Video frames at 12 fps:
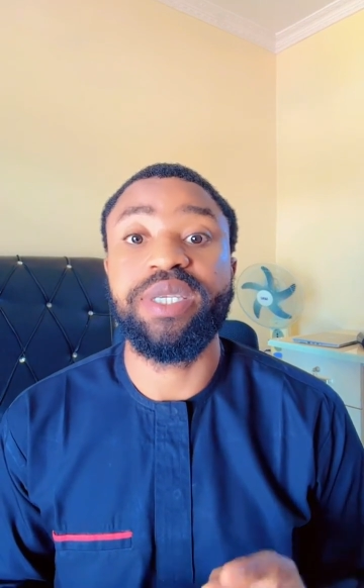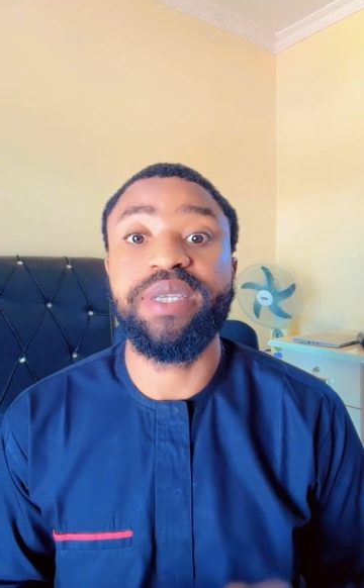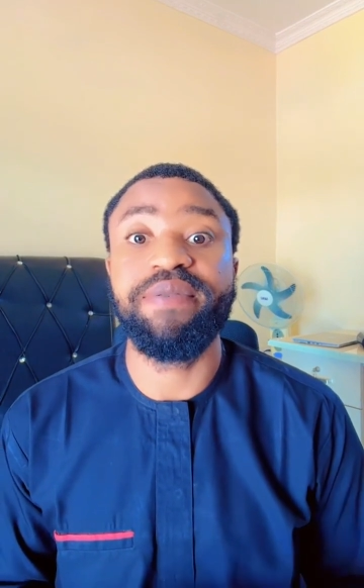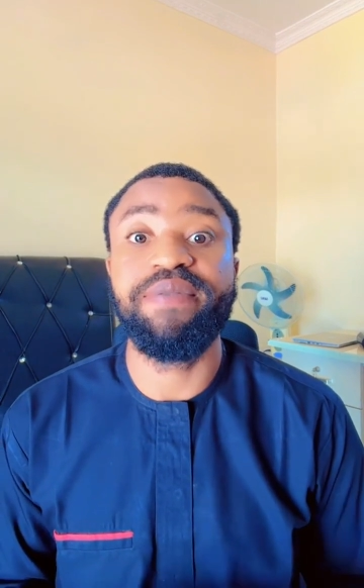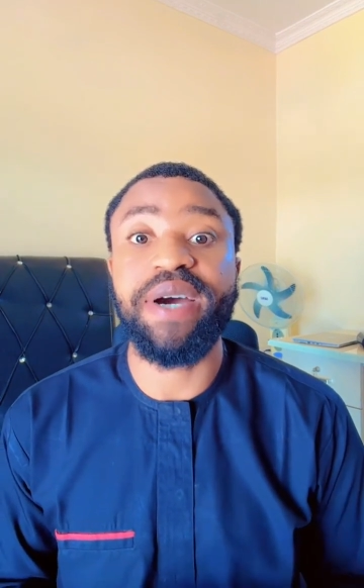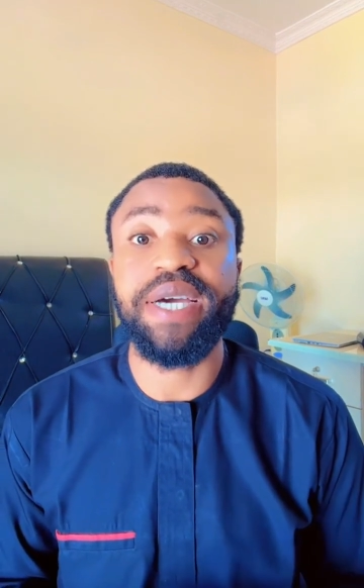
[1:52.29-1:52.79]

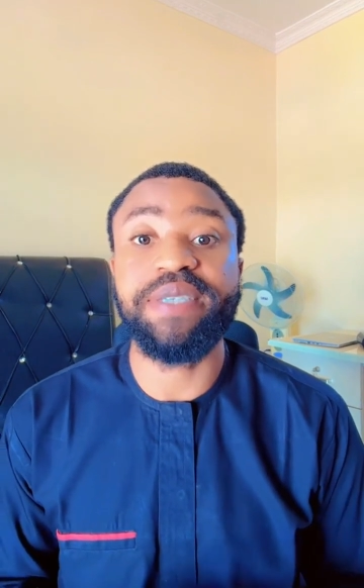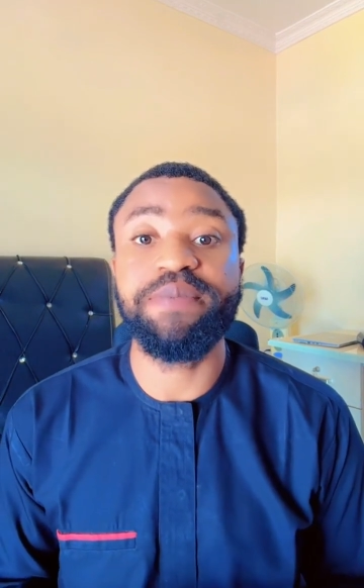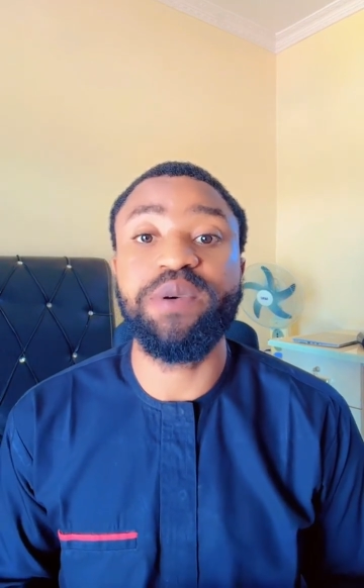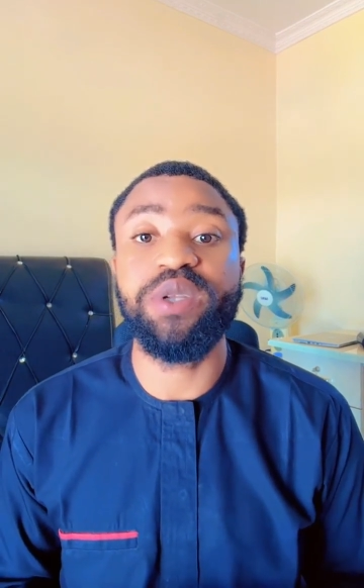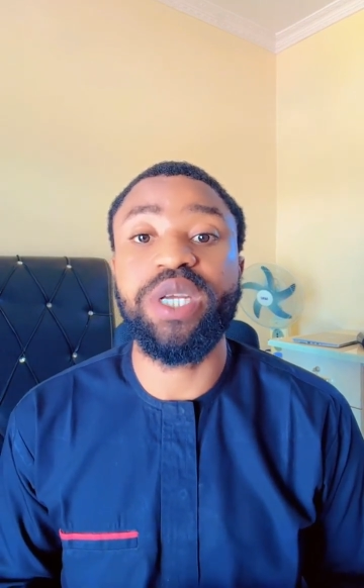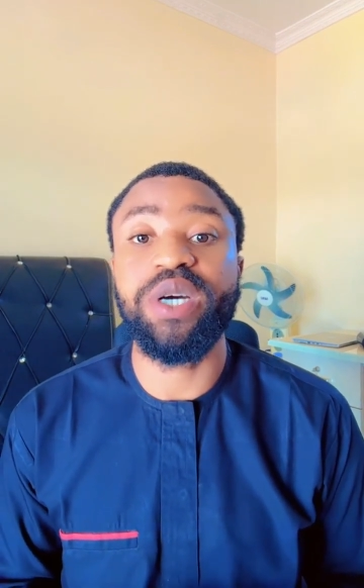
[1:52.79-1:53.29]
device
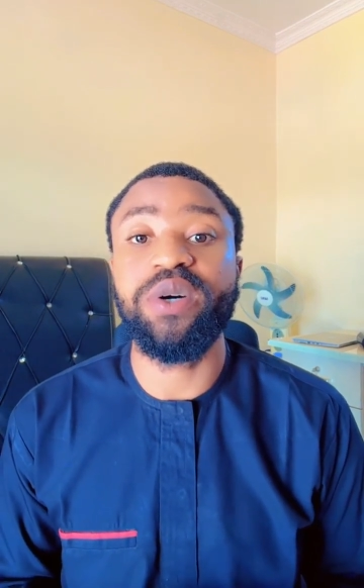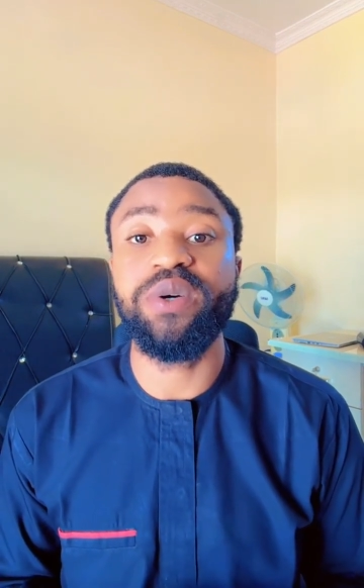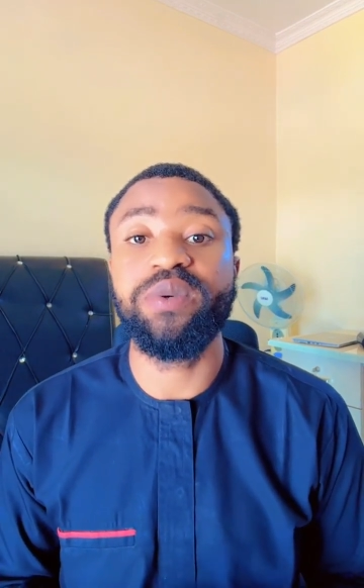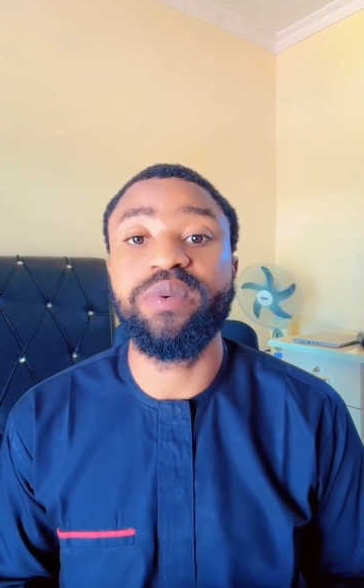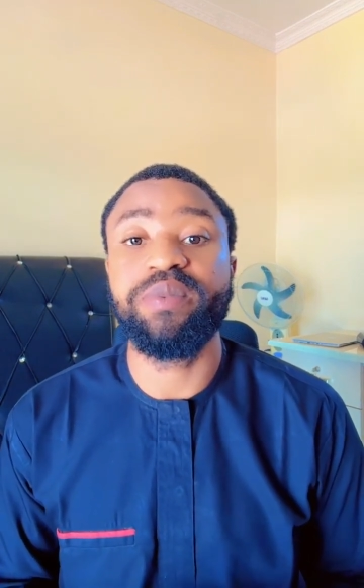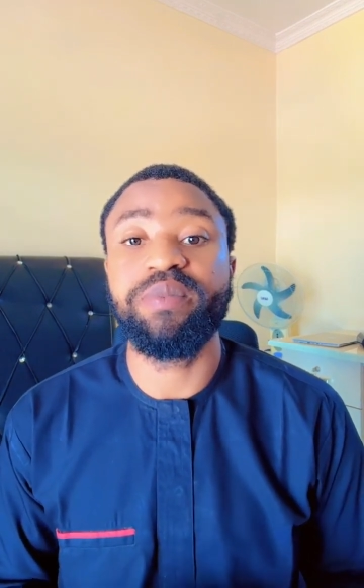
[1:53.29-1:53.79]

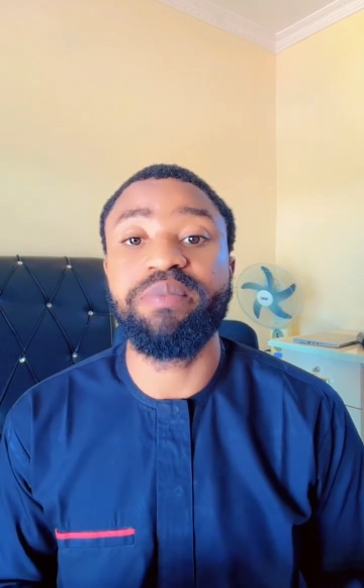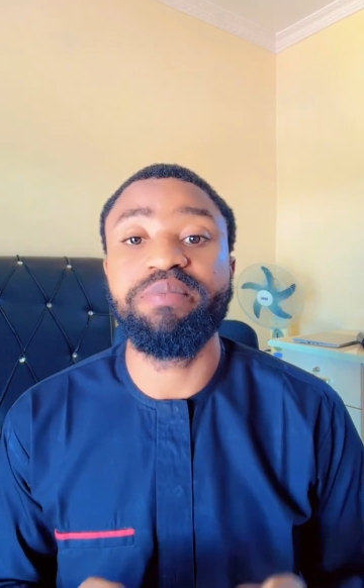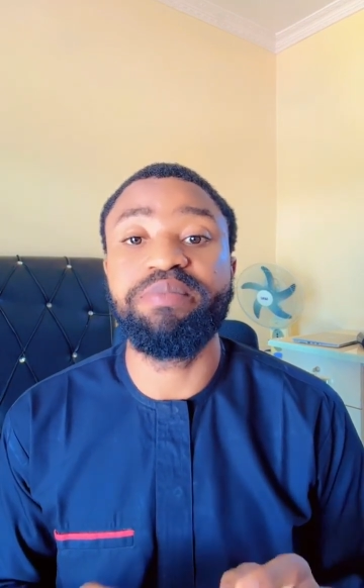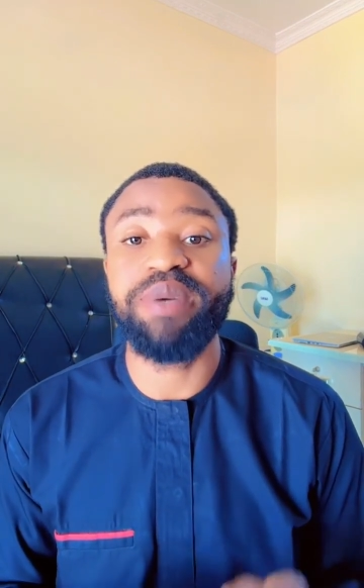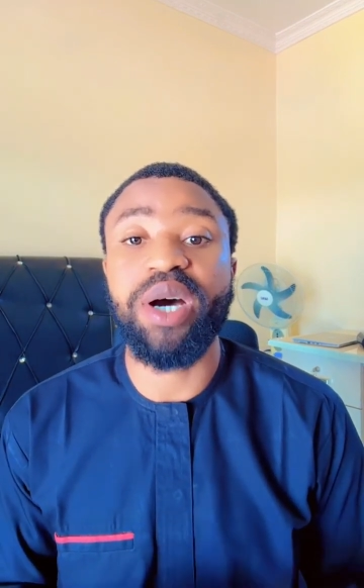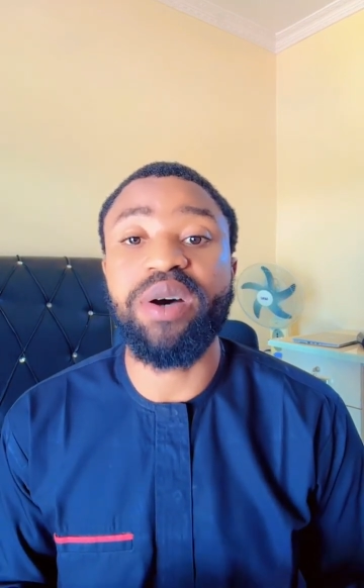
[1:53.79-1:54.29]
model,
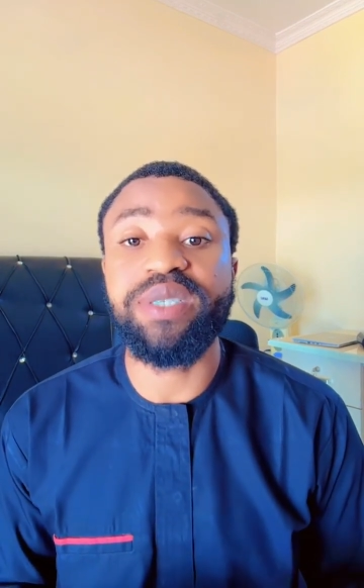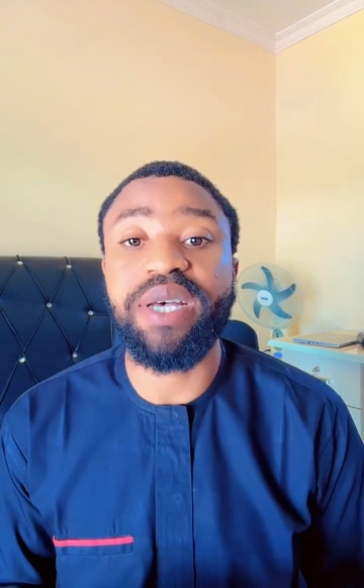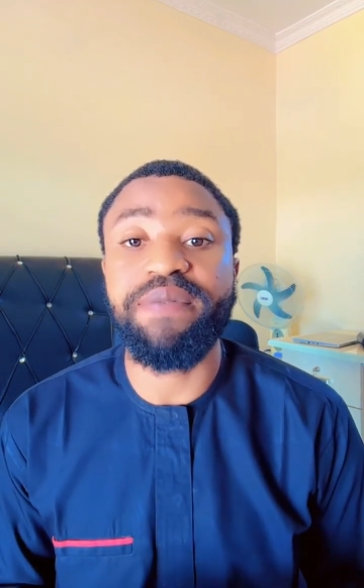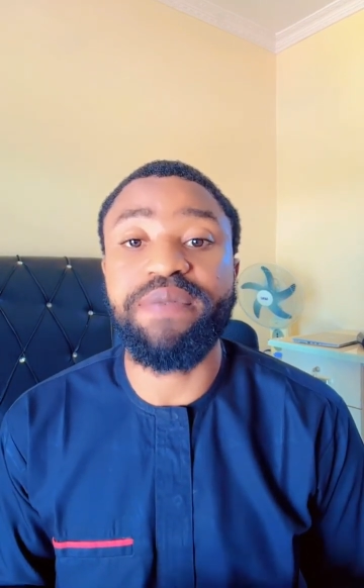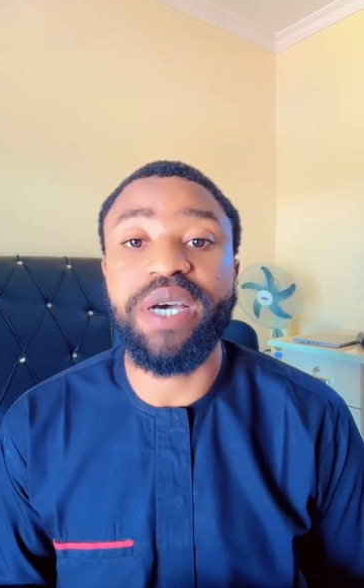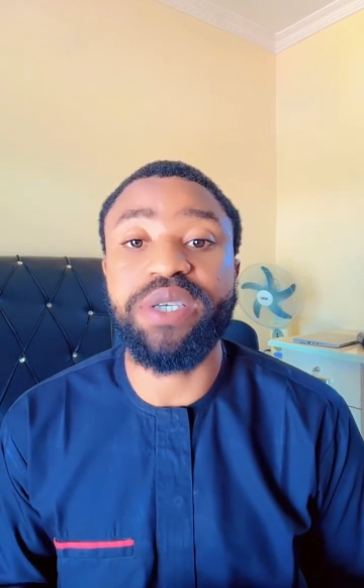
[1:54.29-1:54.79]

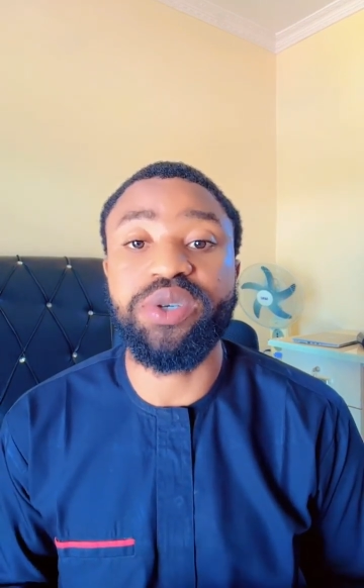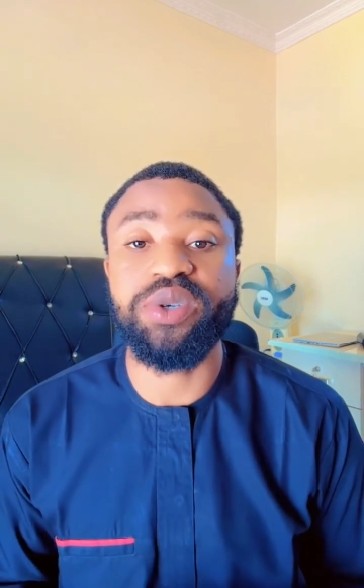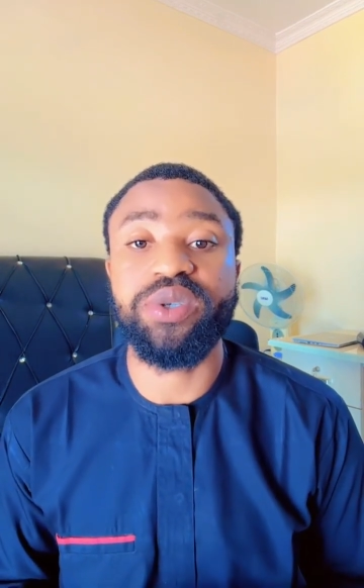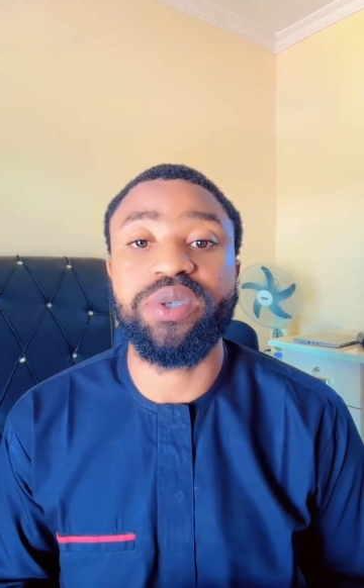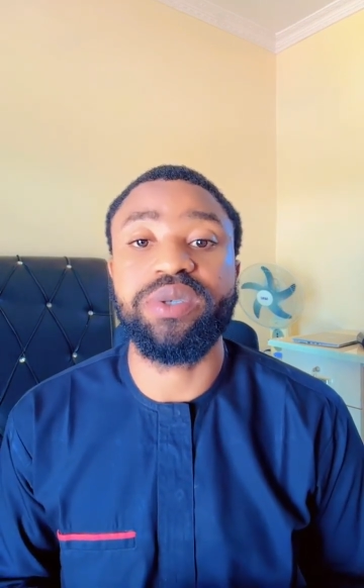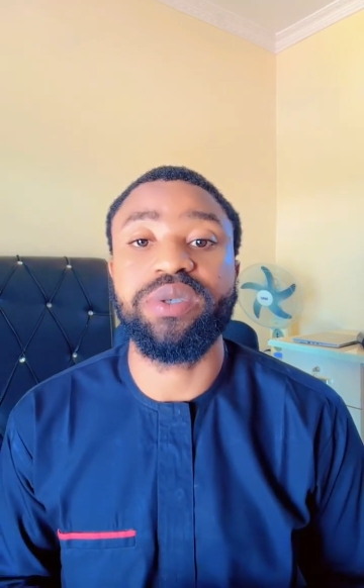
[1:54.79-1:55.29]
browser
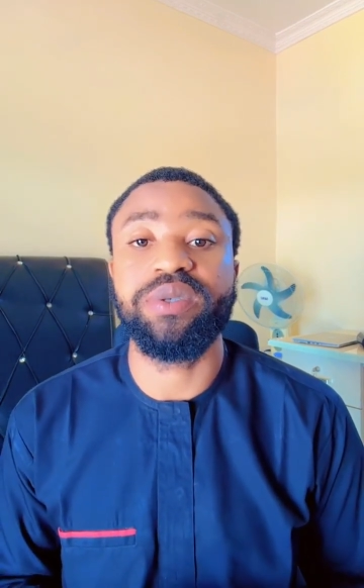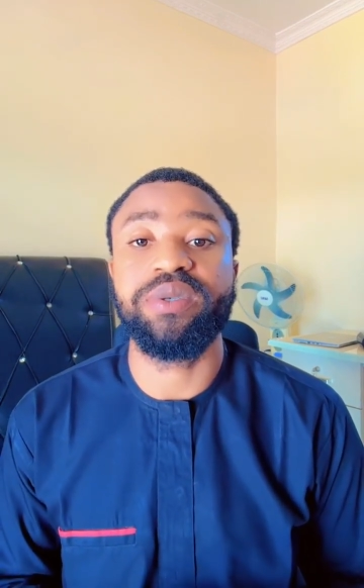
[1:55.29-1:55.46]
versions,